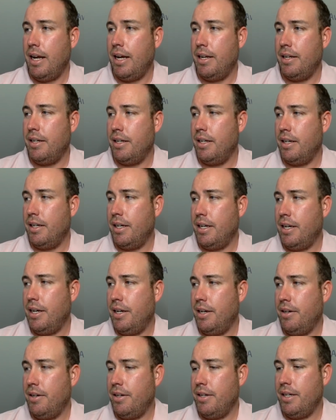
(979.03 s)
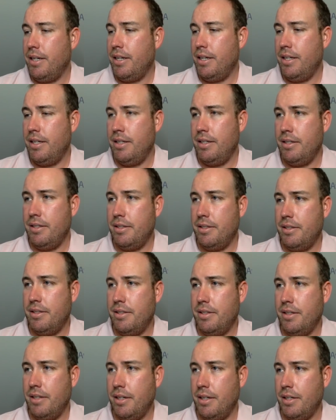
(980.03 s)
And here
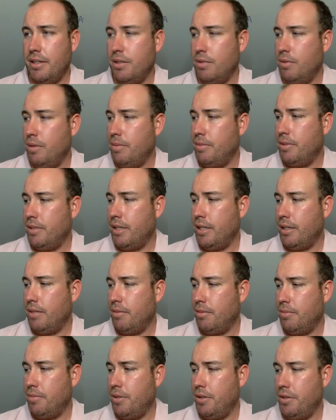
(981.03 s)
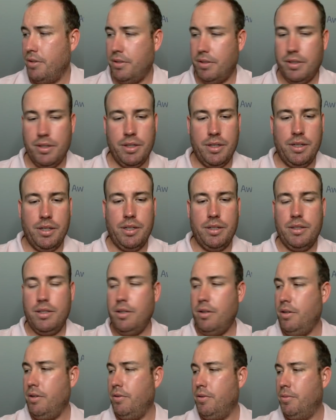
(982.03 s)
is the website I'm going to post.
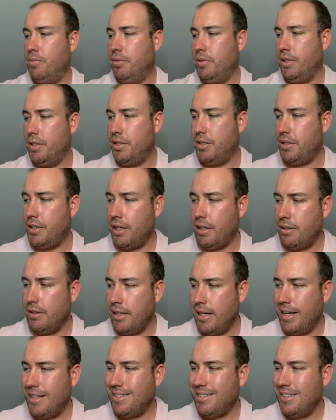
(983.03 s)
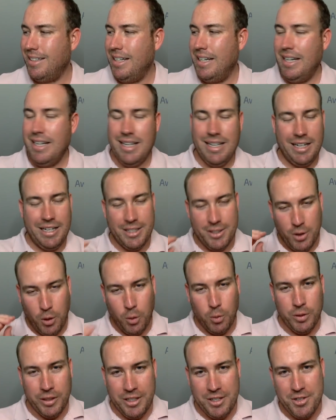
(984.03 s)
Tony, will you please share that? It is
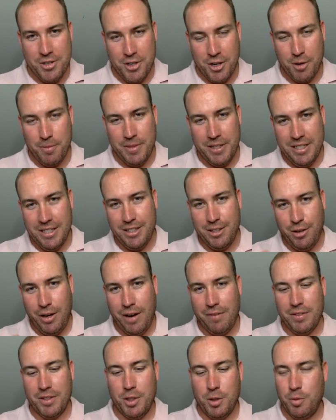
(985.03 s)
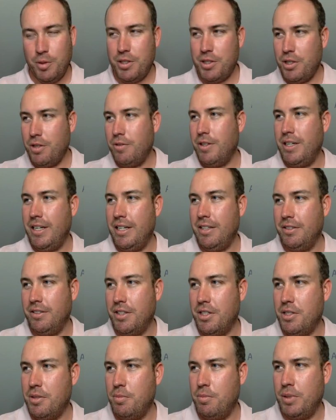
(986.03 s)
only in German, and then you have to switch over to
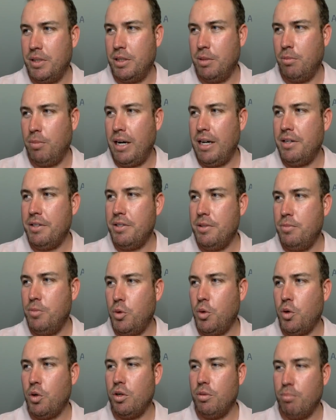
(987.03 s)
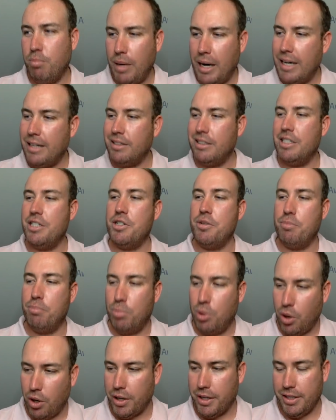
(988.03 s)
English. But the Miles and More
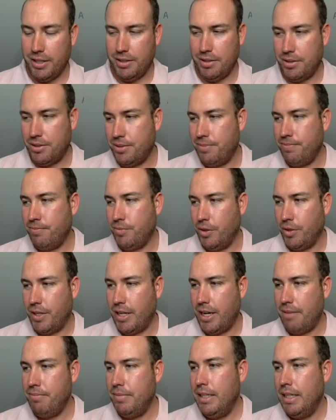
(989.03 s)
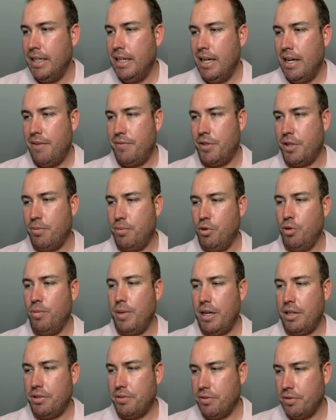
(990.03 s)
mileage bargains, okay? If you can pull
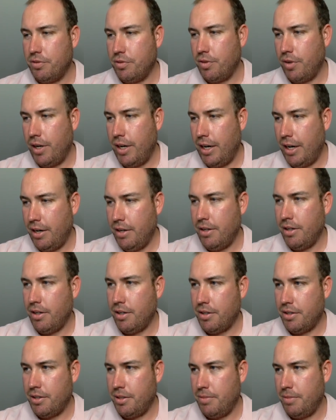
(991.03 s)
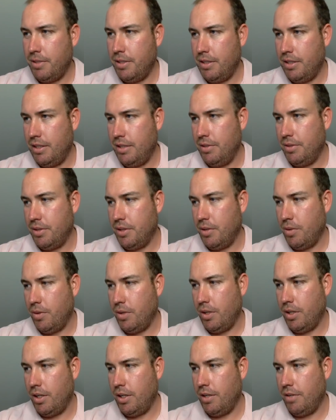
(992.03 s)
miles for free, here are some of the deals
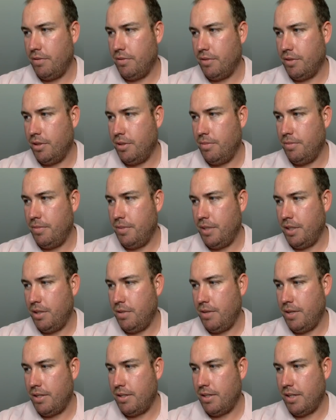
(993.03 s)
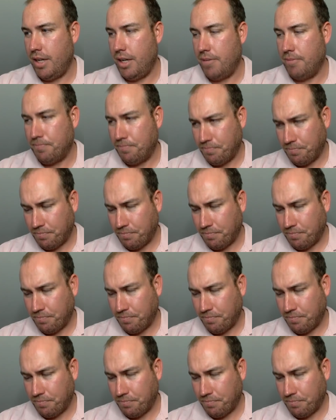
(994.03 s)
going on from the USA.